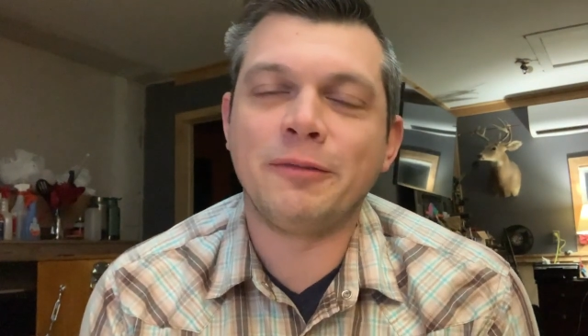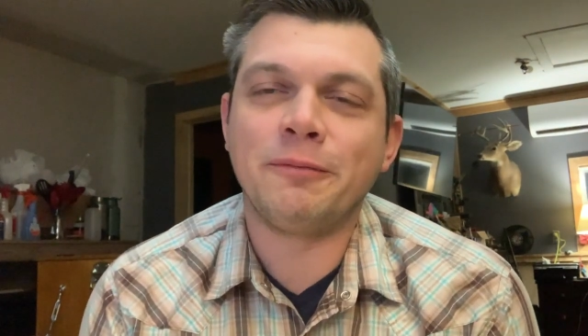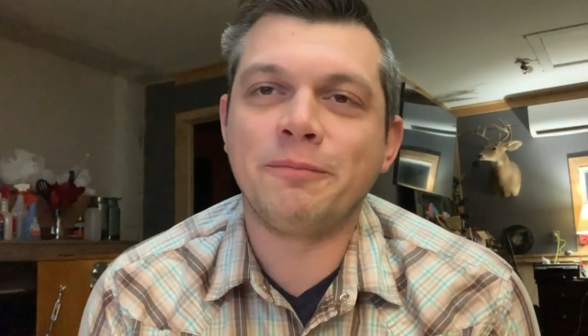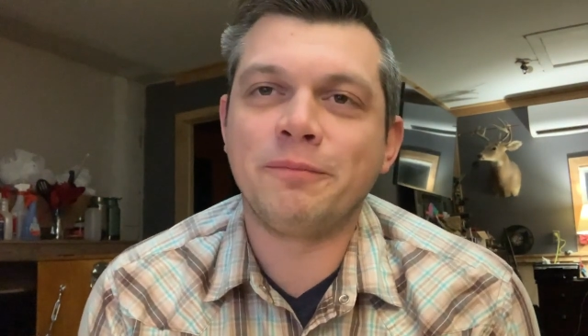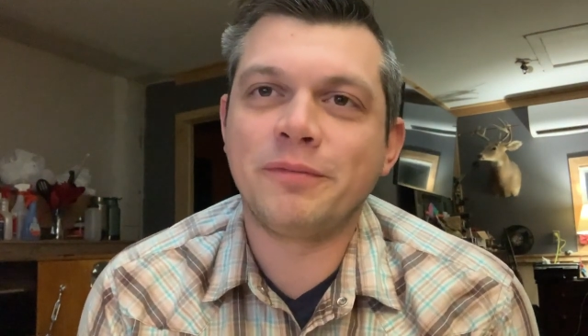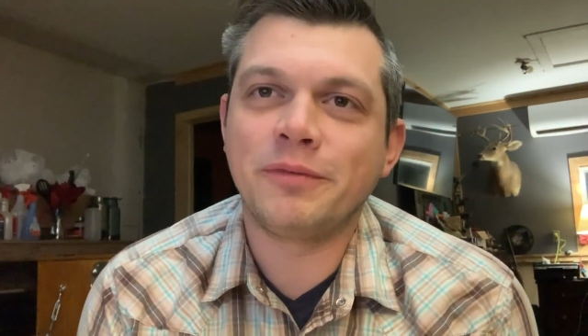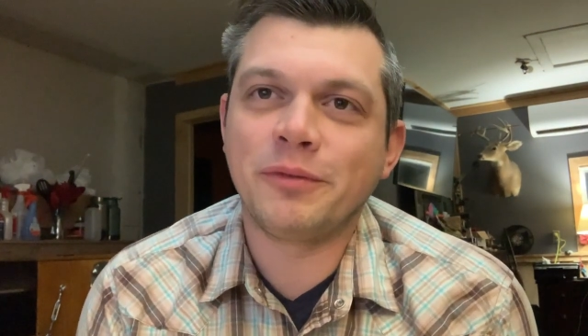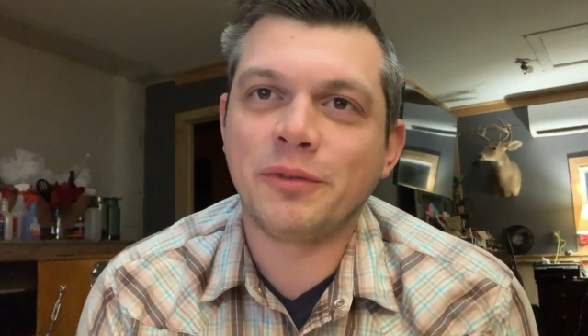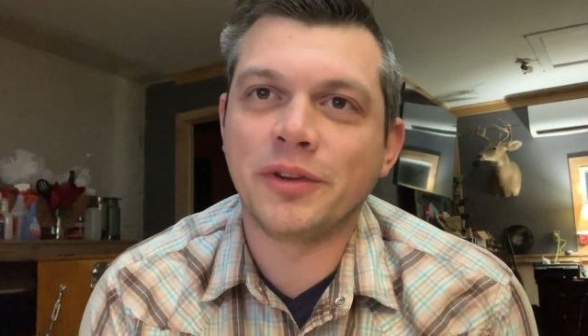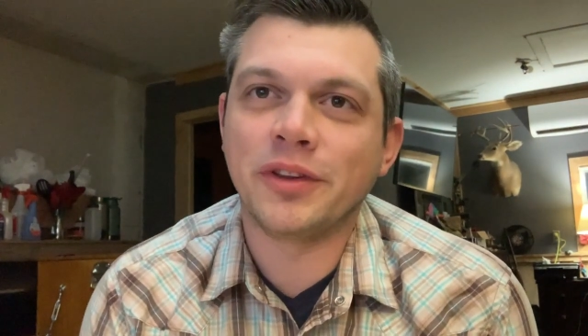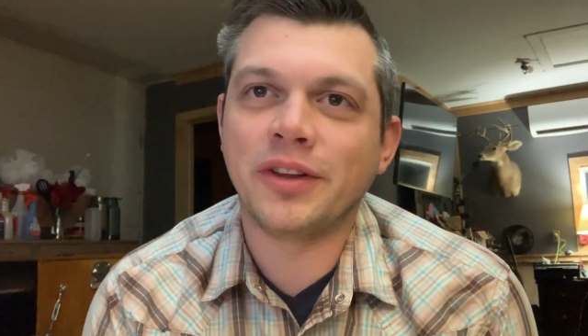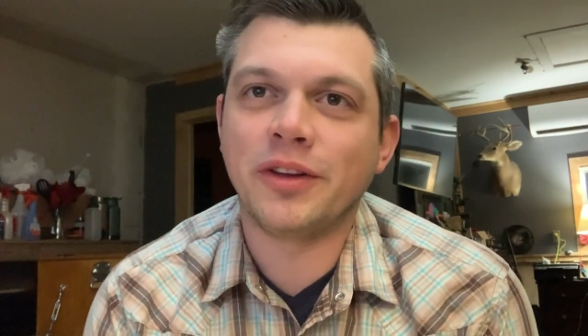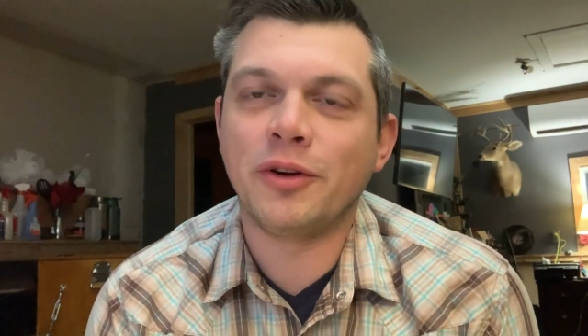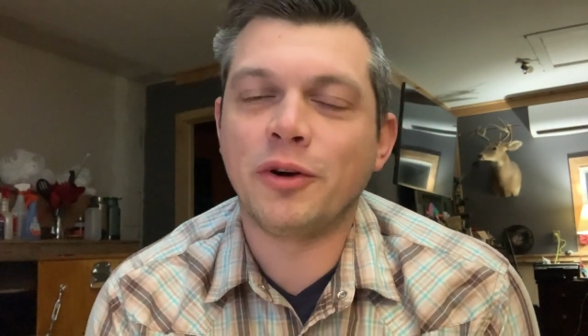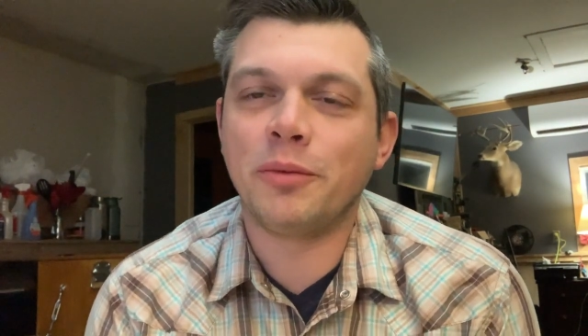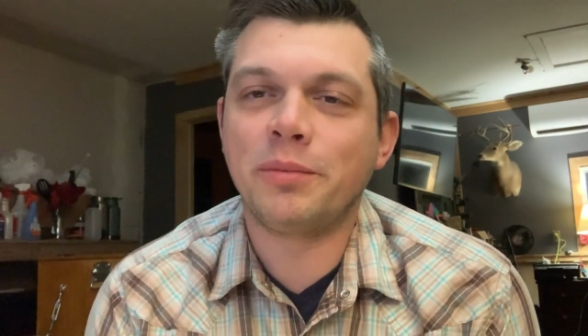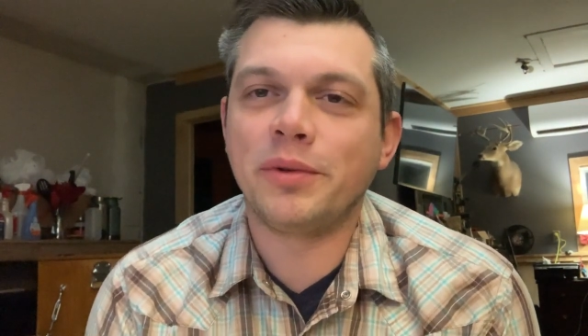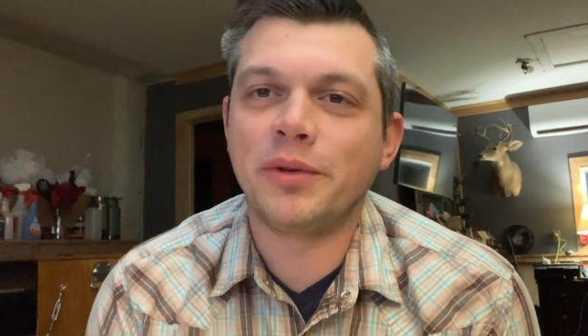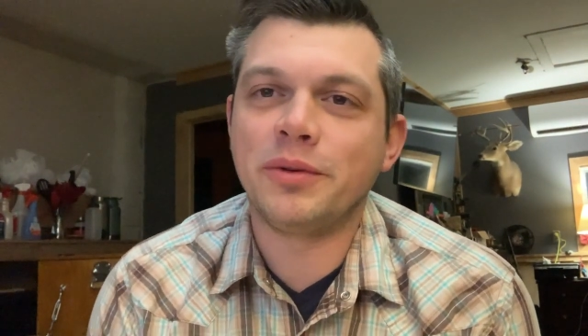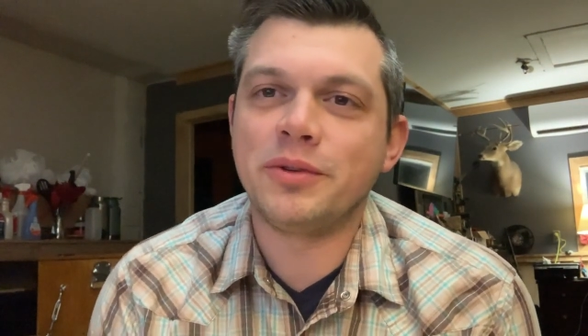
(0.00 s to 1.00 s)

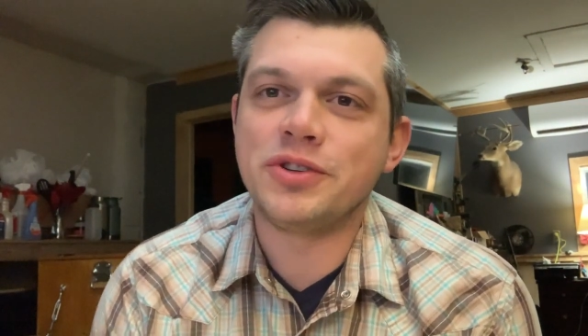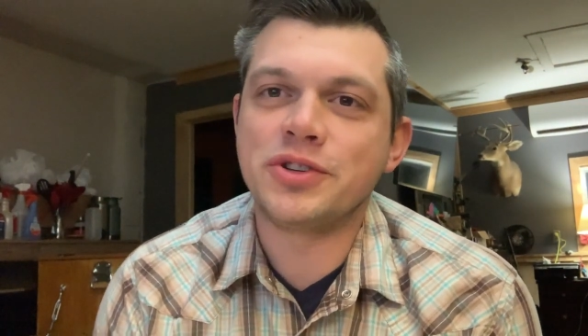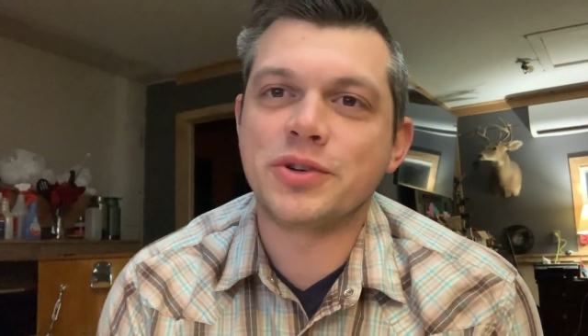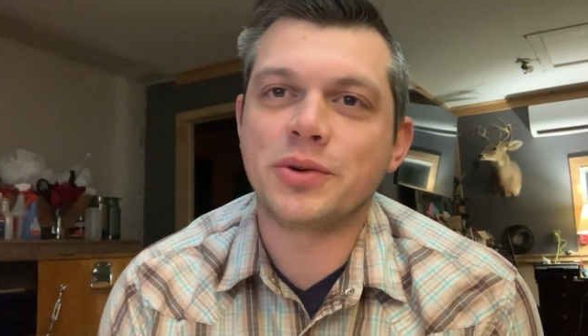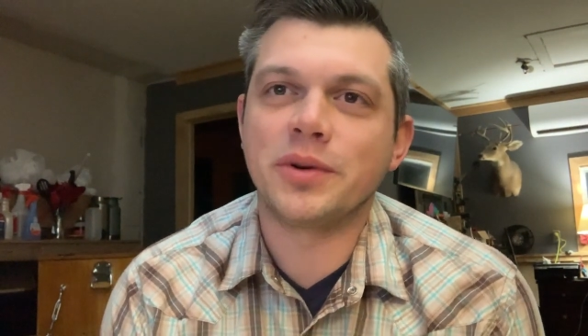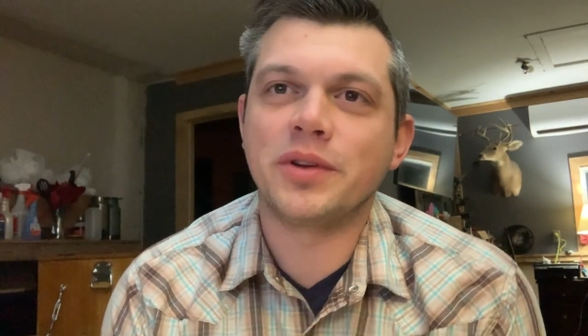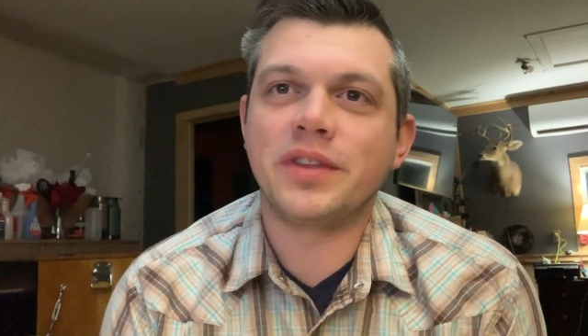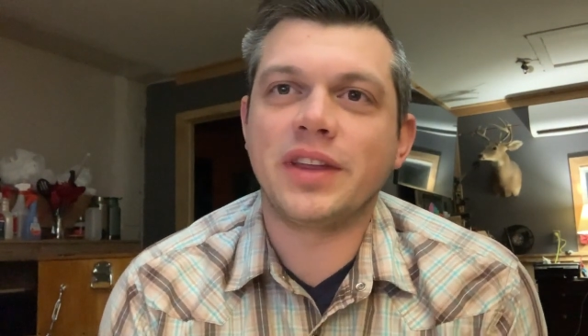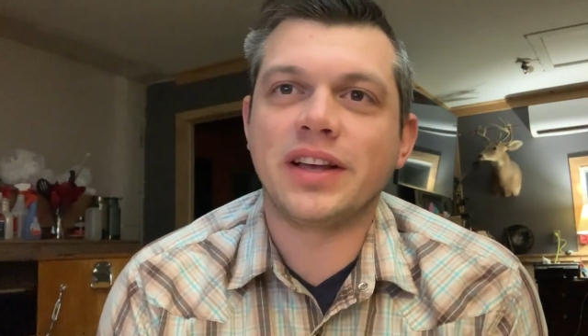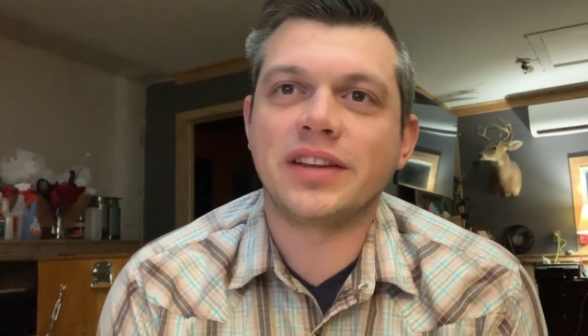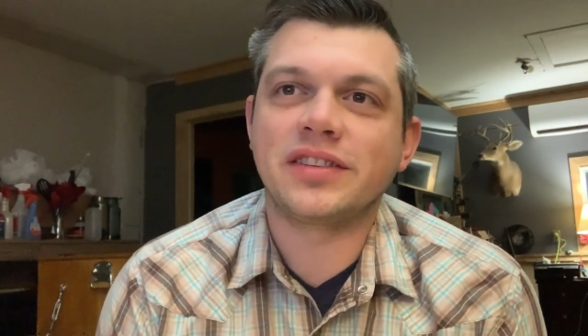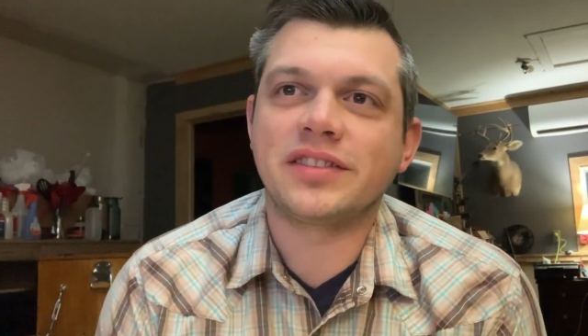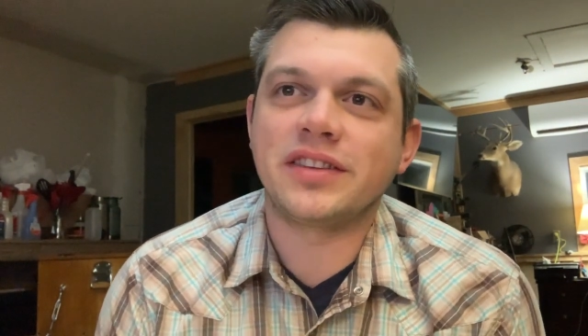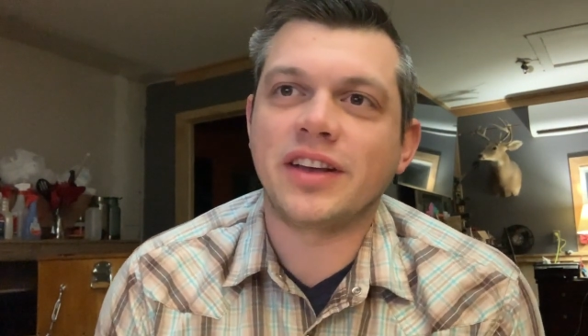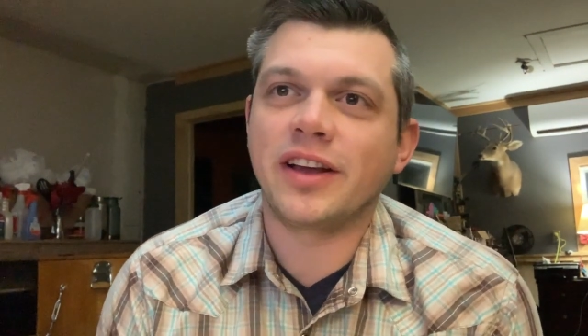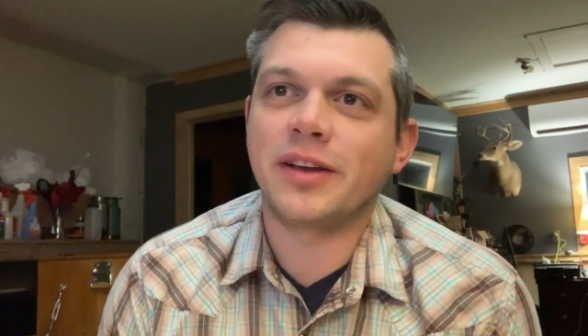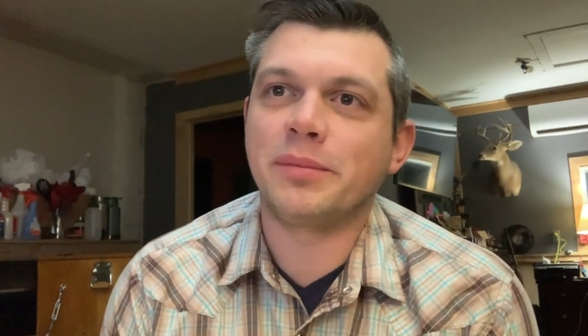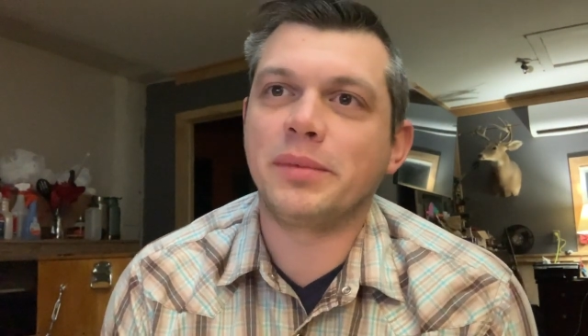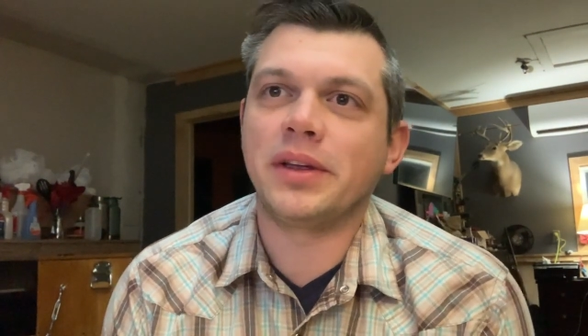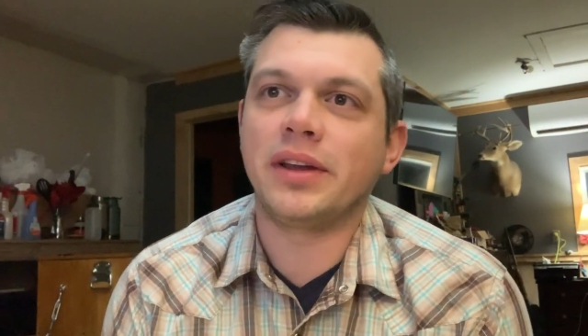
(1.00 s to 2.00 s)
Um, really hope you
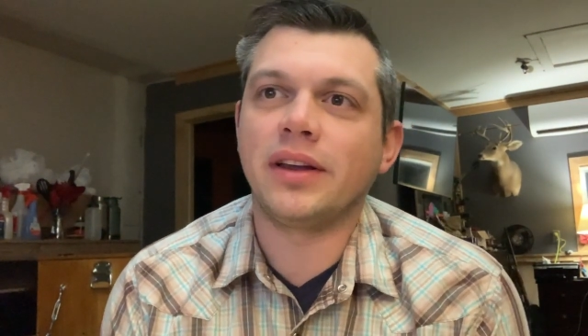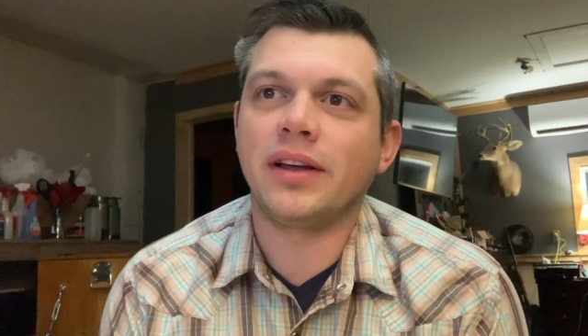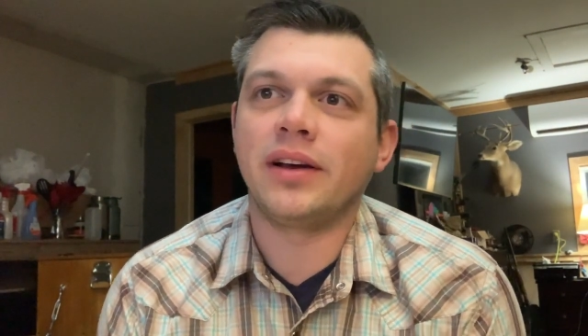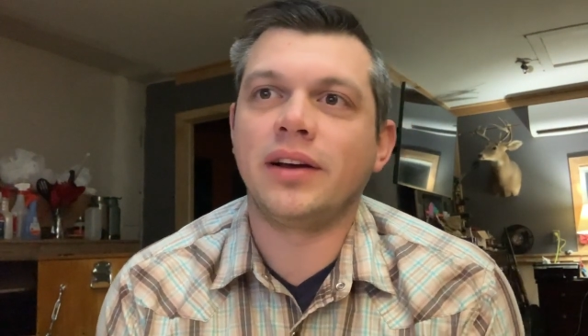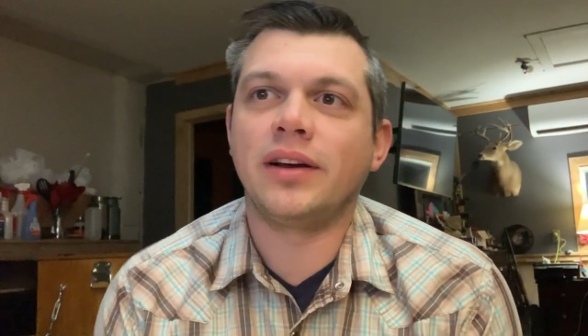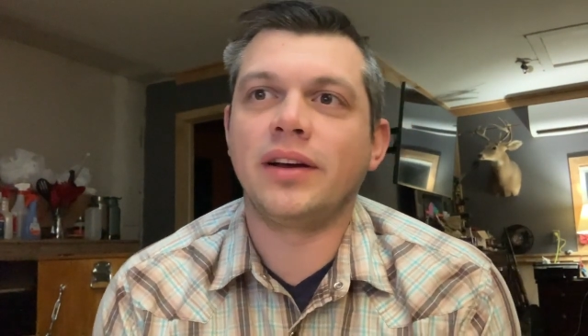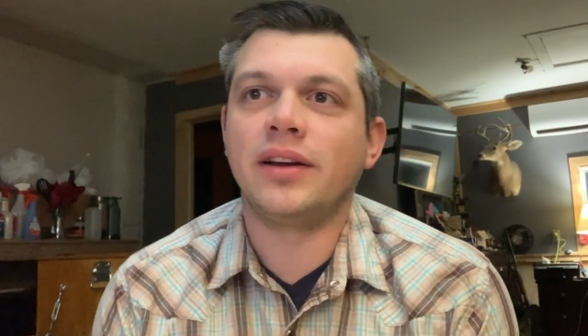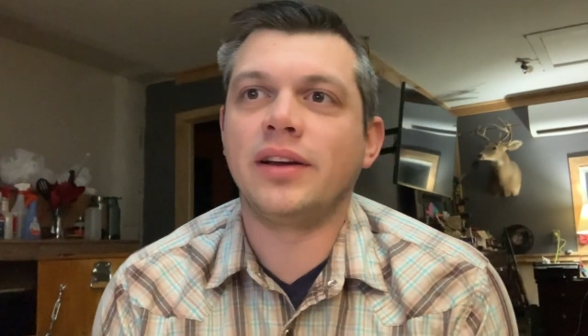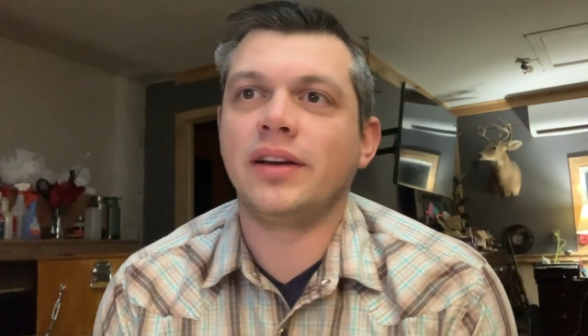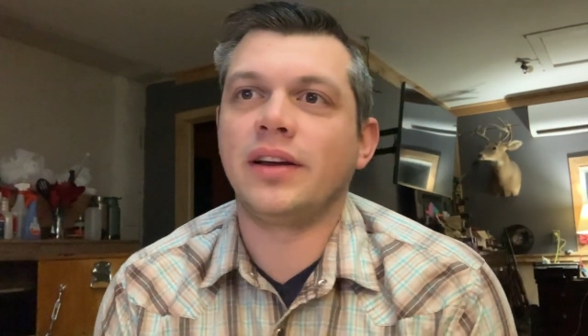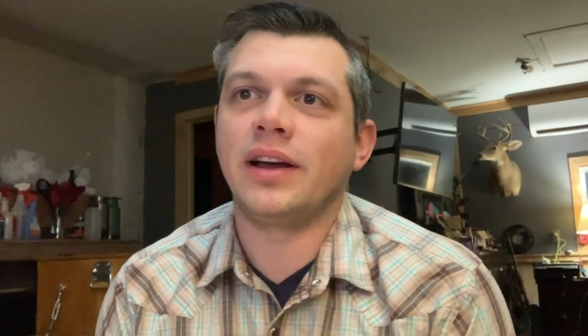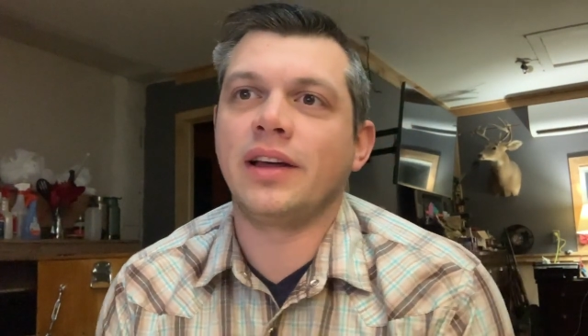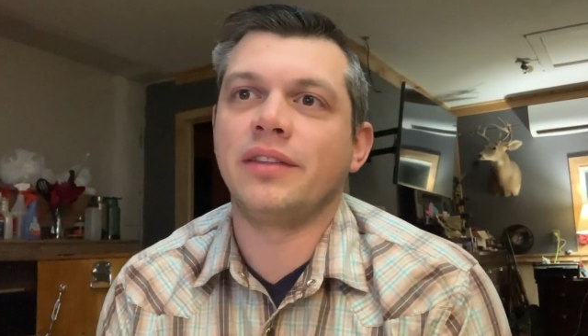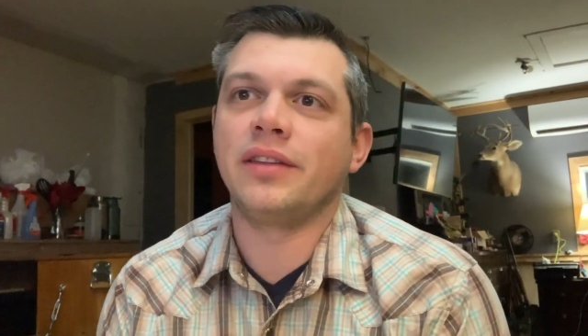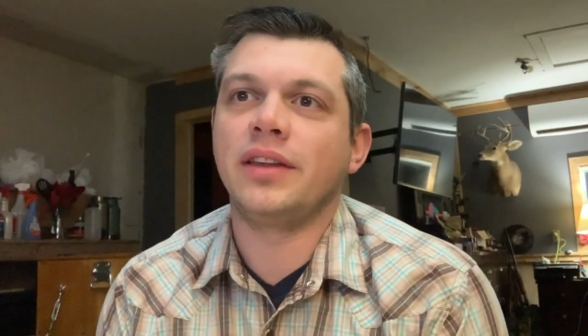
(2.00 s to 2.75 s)
enjoyed that segment uh,